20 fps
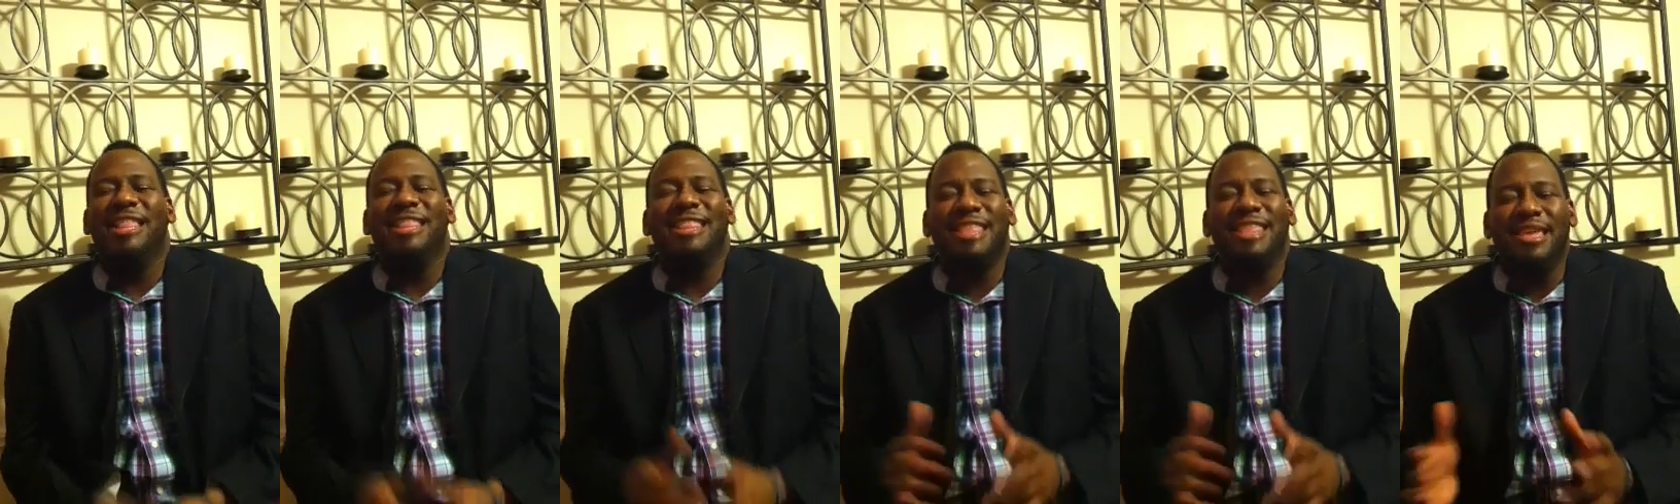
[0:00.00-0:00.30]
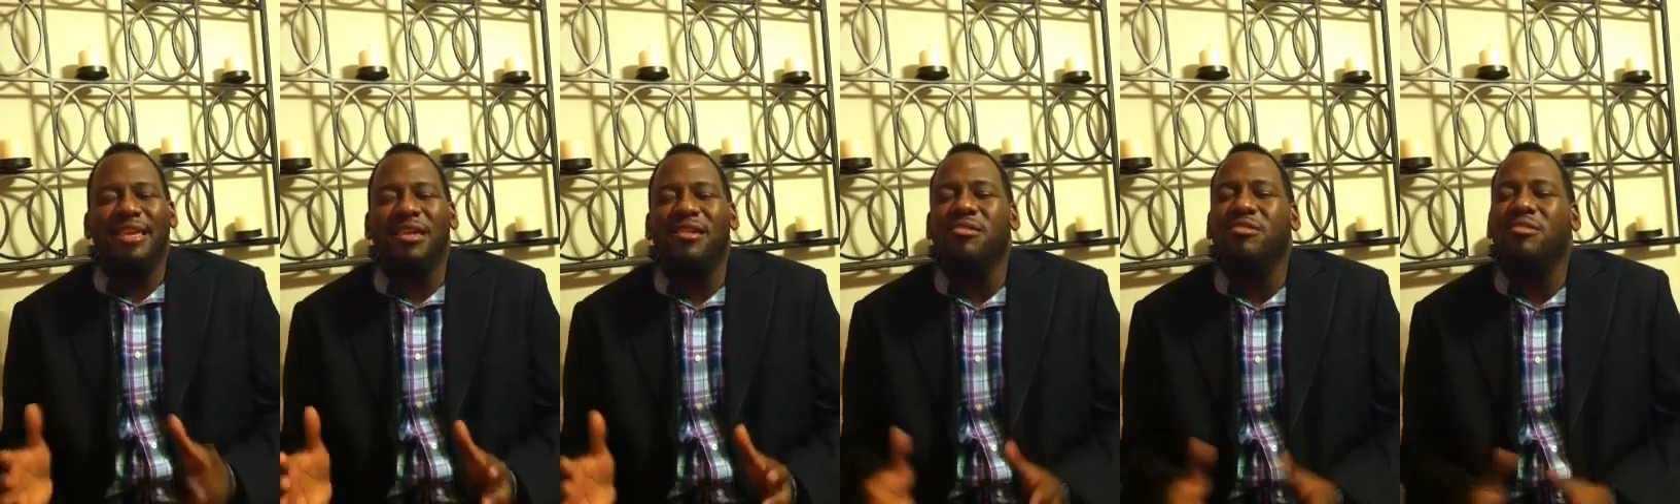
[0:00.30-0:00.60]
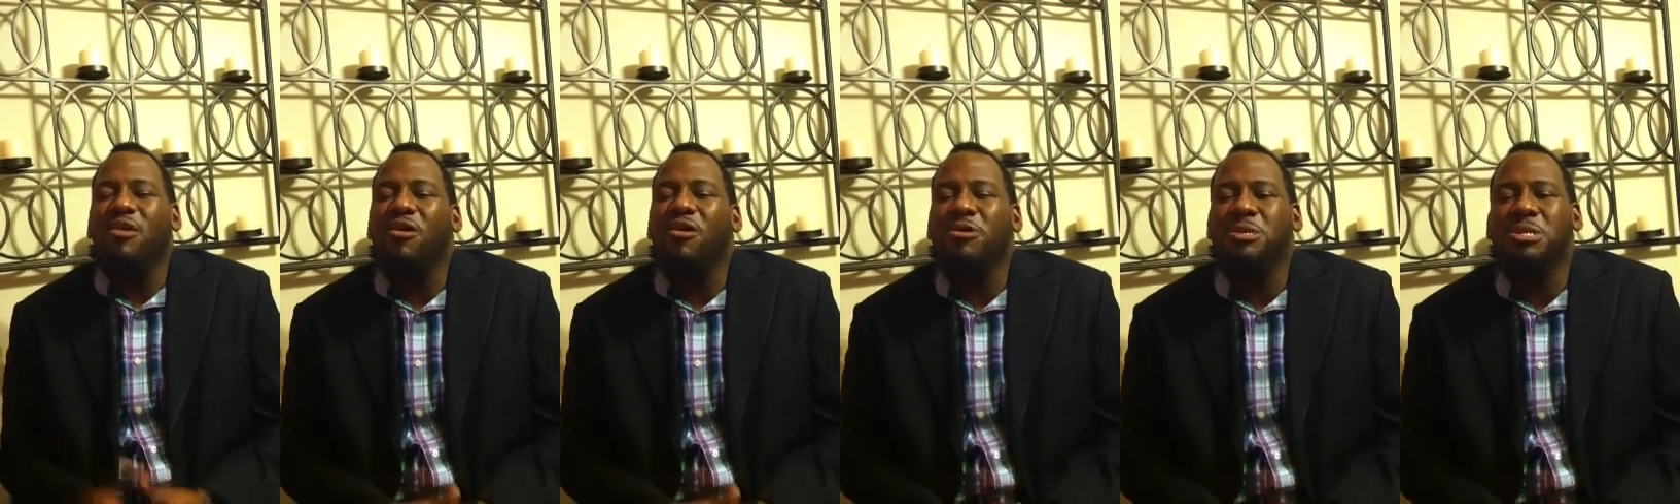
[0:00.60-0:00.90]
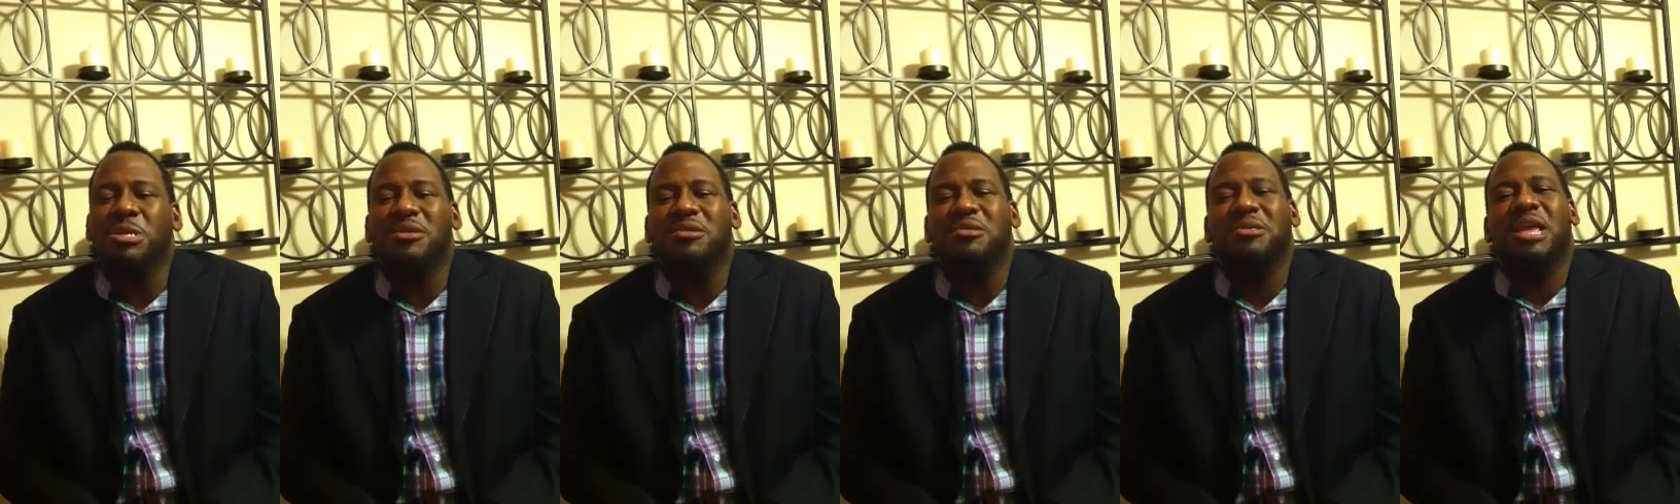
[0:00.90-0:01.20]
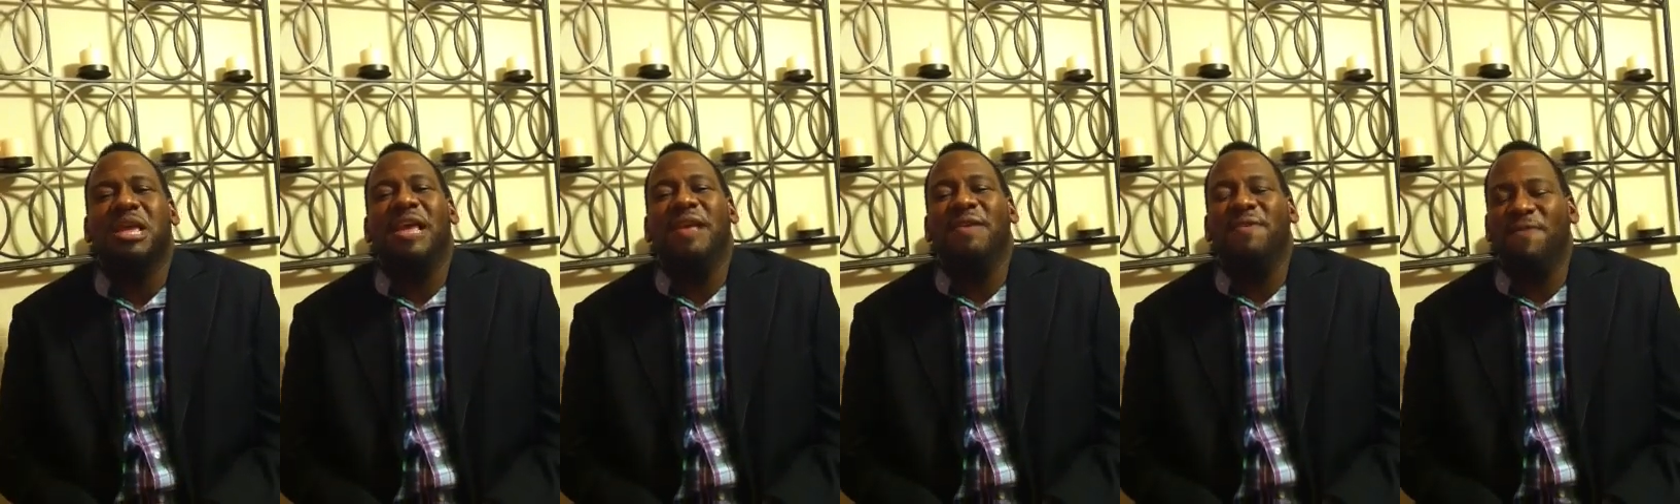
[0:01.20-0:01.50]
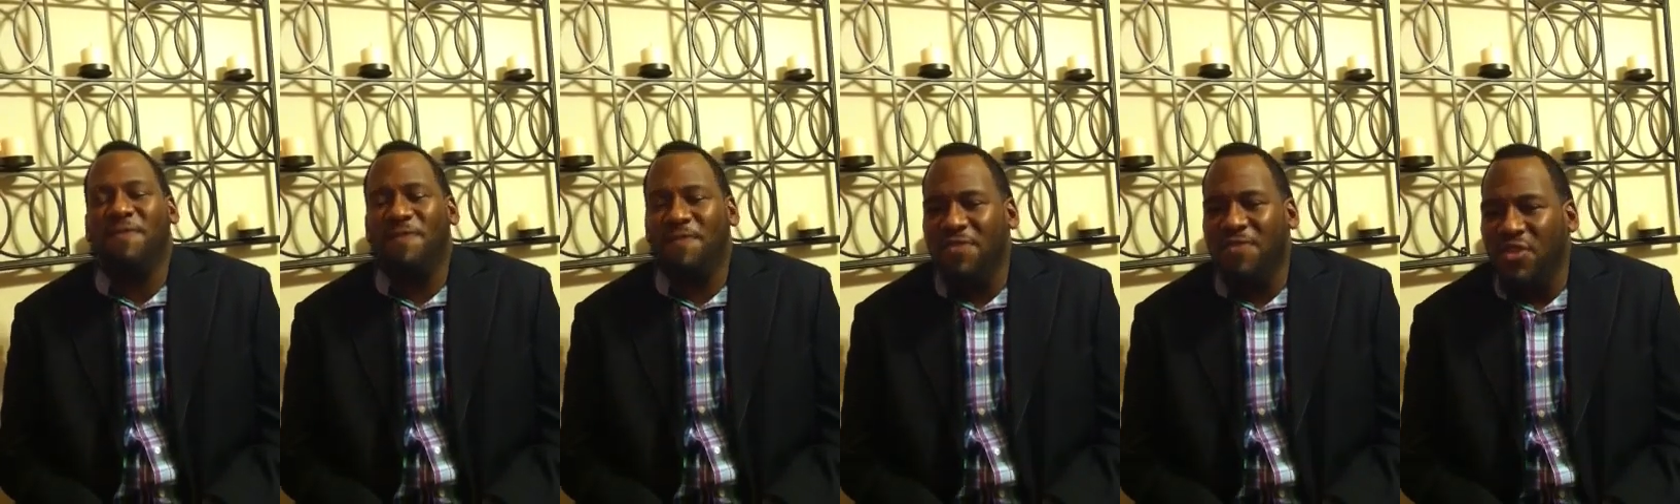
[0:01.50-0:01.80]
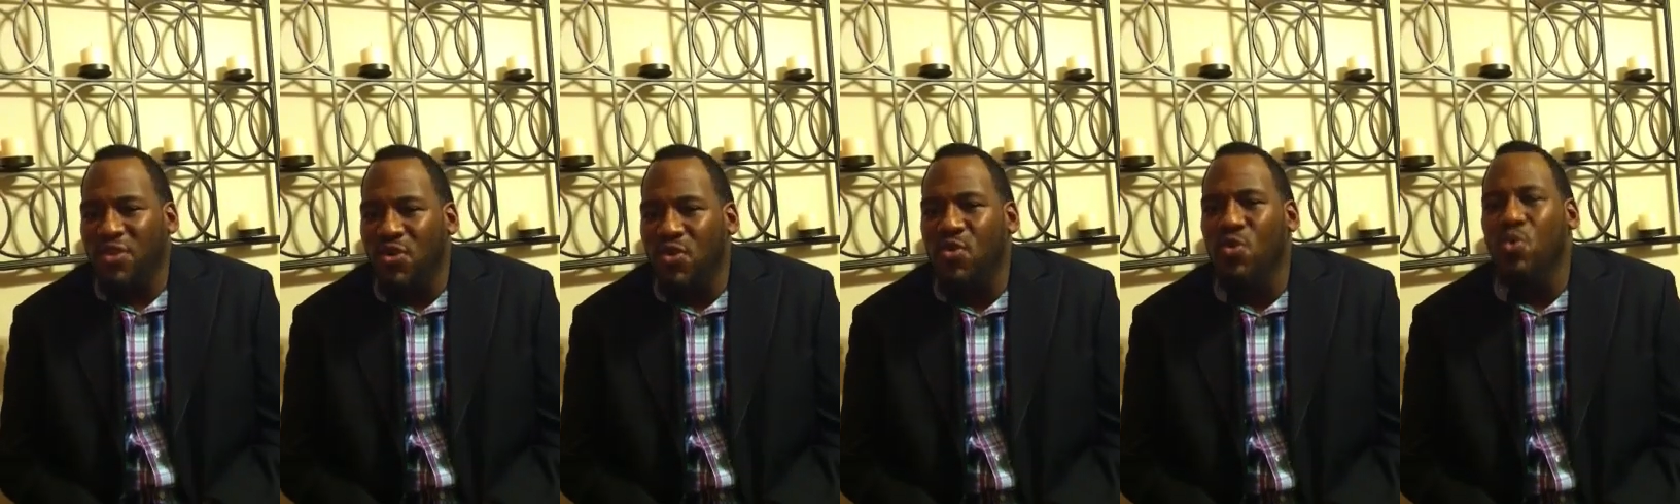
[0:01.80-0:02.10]
These are just a
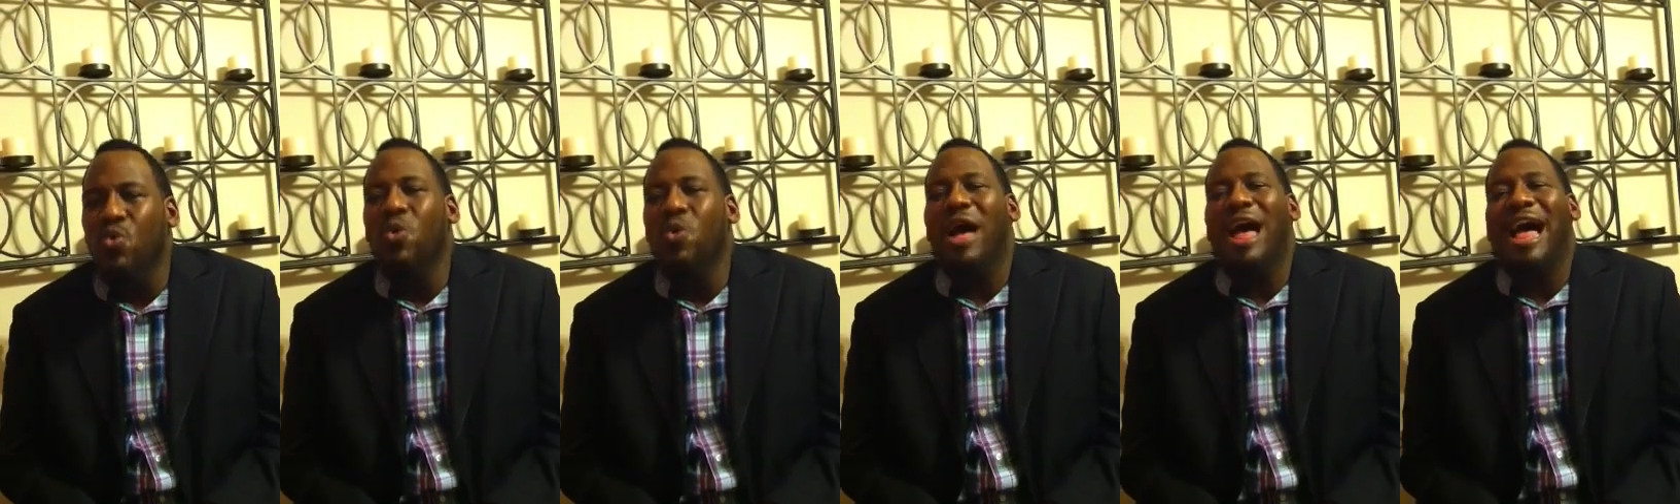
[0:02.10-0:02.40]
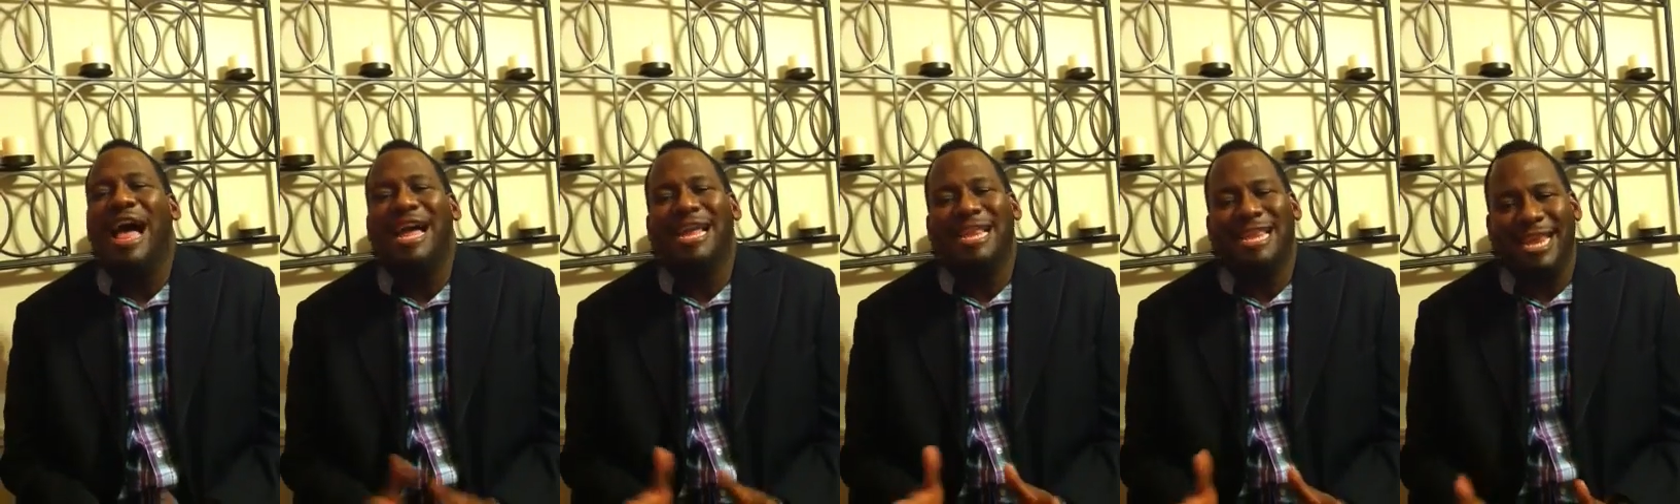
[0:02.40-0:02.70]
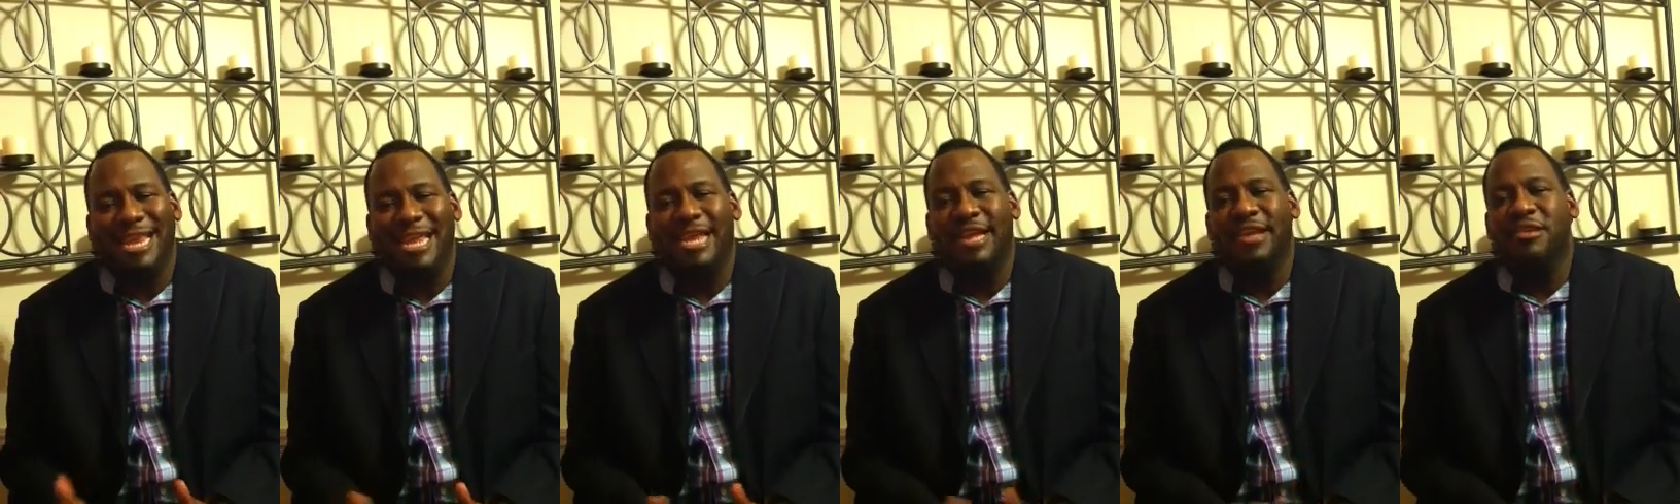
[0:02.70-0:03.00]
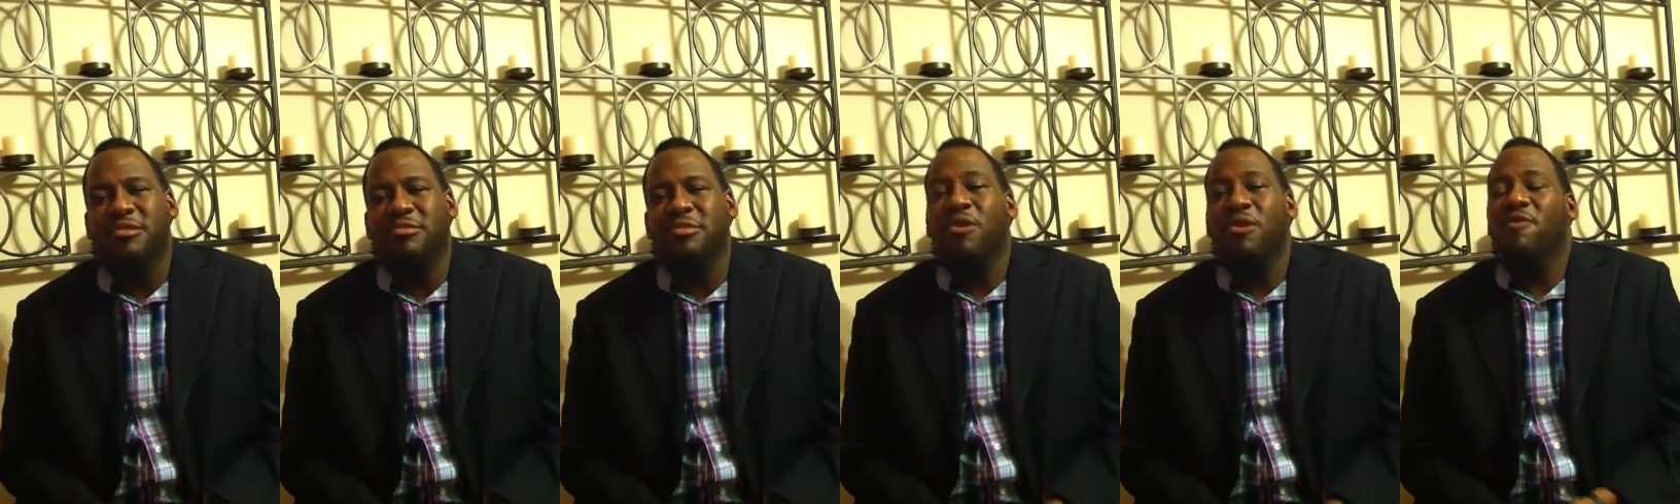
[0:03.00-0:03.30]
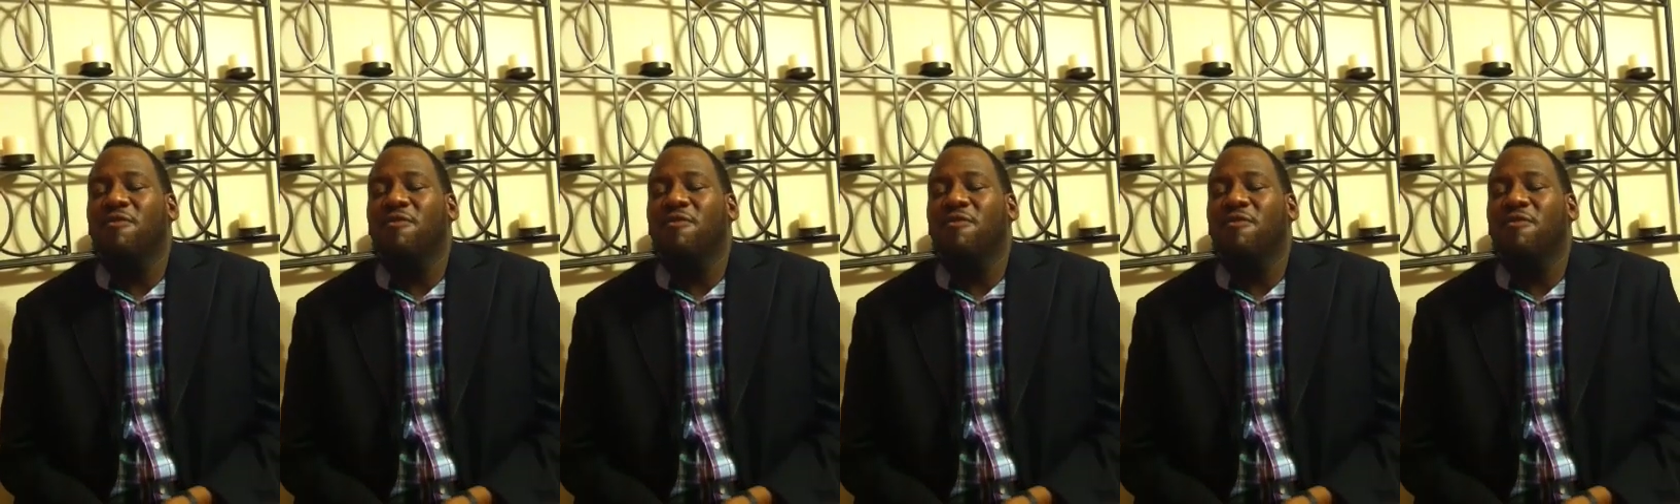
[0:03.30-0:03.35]
few ideas